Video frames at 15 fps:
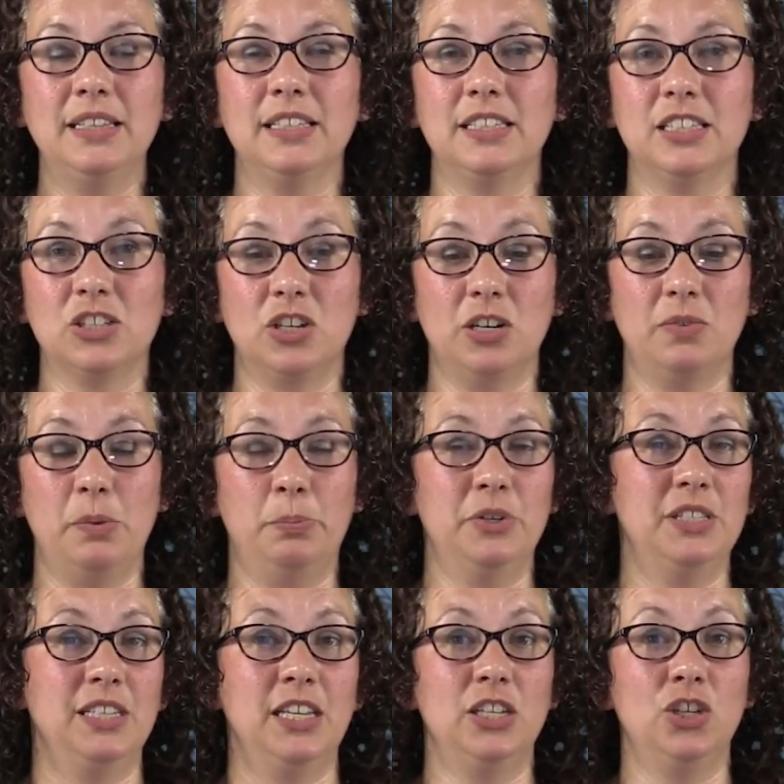This is going to
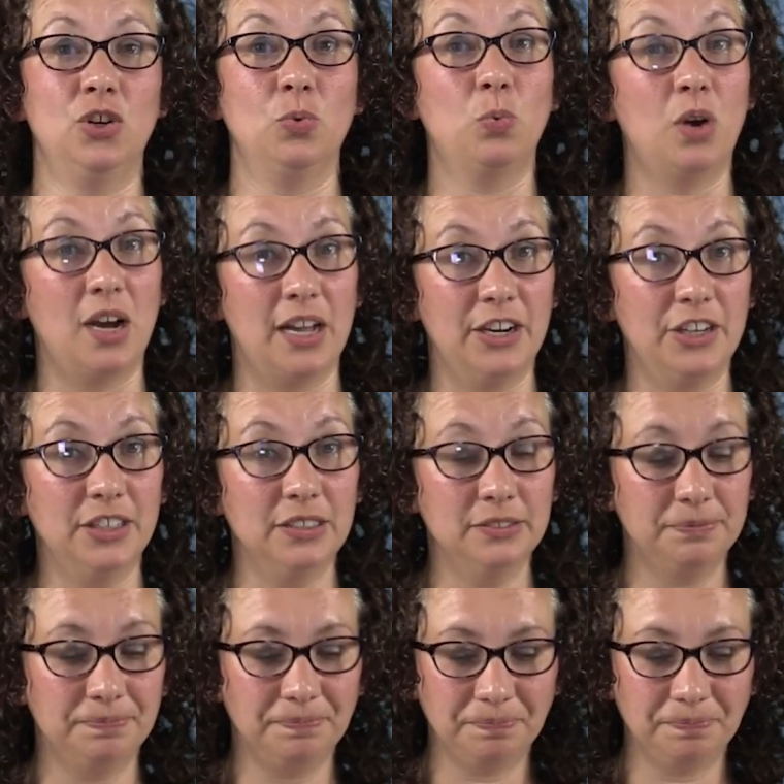represent your water.